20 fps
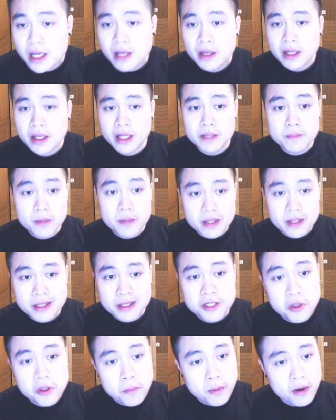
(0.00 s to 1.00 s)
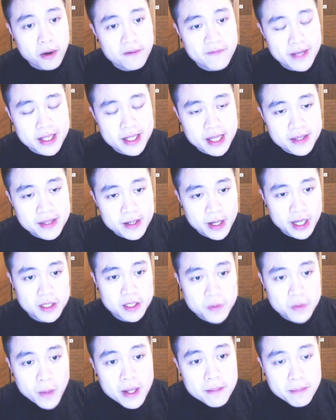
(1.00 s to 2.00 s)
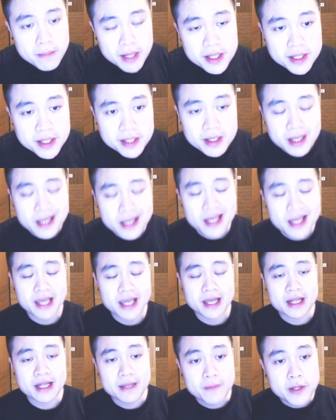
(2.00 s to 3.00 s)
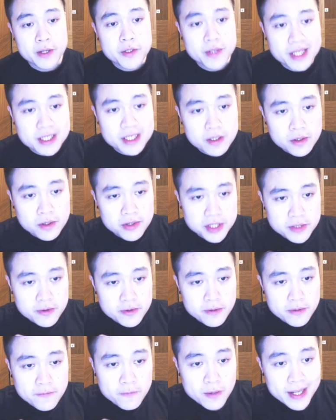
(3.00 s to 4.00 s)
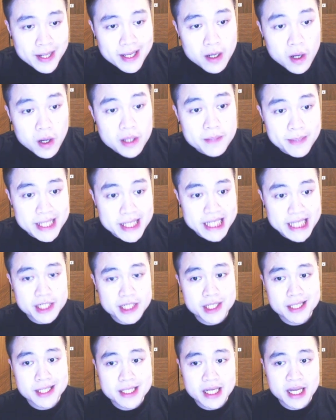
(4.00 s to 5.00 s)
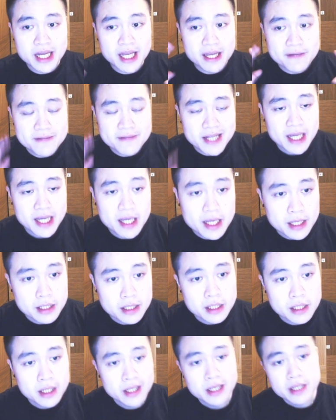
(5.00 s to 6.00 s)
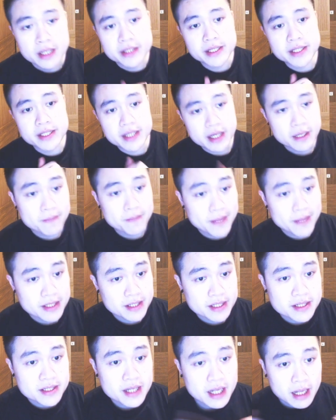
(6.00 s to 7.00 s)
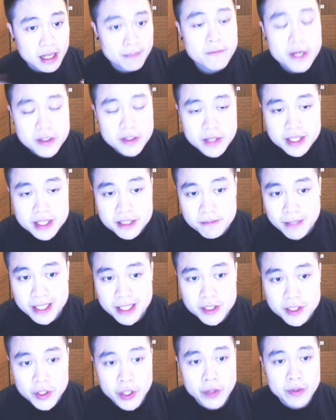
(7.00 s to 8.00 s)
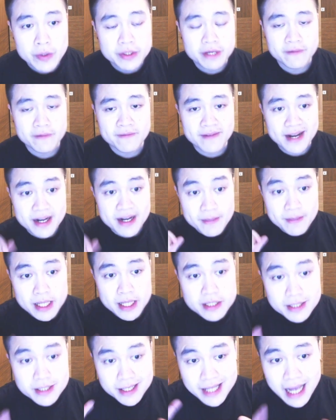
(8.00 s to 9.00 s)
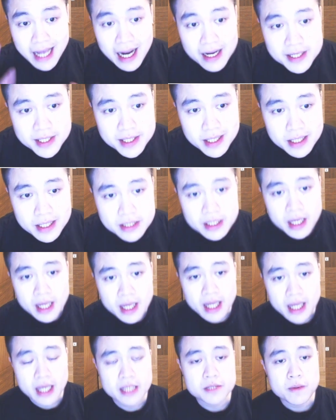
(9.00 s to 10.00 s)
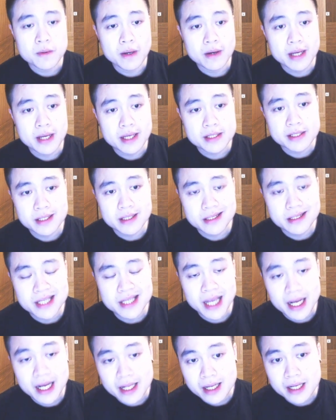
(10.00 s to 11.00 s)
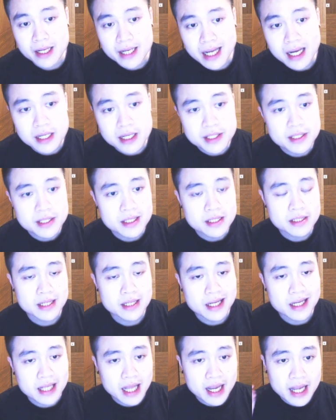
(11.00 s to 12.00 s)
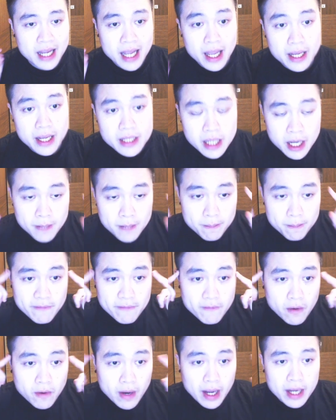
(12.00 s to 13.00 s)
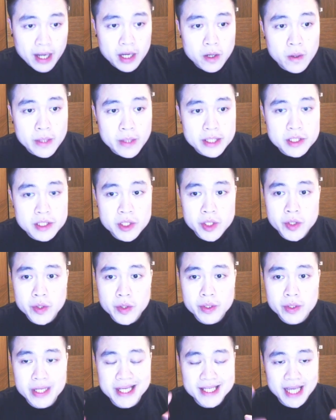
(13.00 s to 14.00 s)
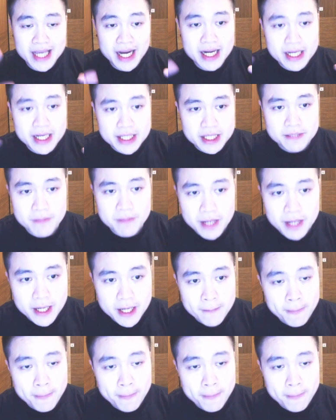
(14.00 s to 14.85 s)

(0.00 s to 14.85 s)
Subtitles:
in potential profit in the next 1 month, and I'm going to disclose fully all the positions I have taken. The second piece is that I'm going to explain to you the fundamental analysis as well as the technical analysis that I had before I go into designing this play.